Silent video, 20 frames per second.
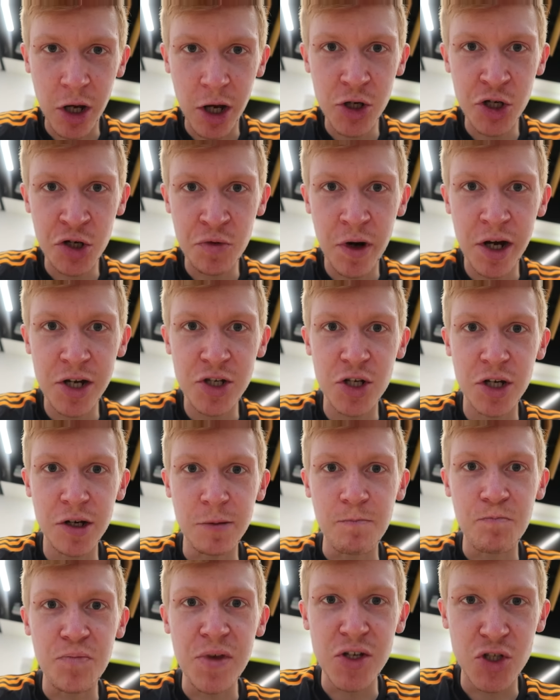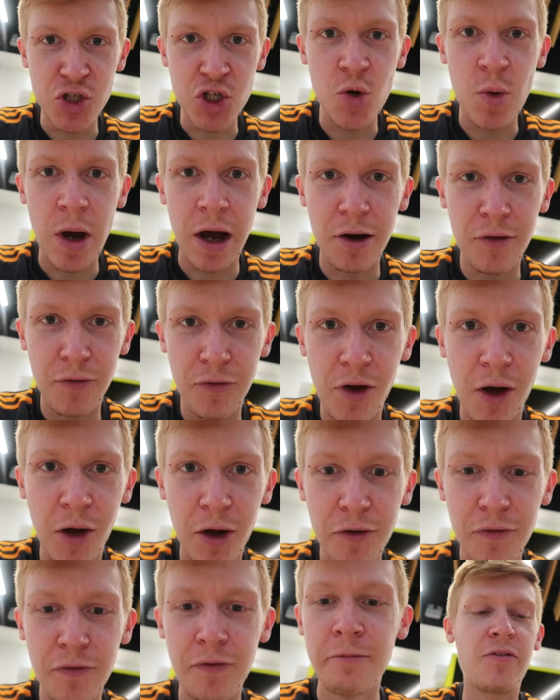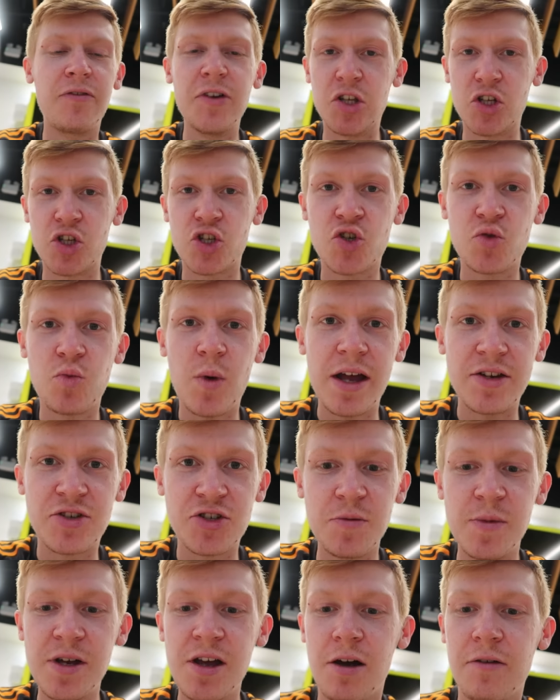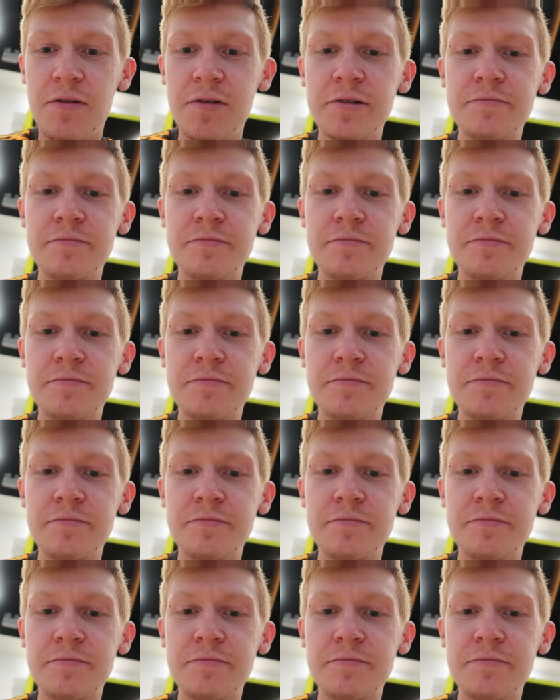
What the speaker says: the hygiene rating is 2 out of 5. I feel the sweat coming off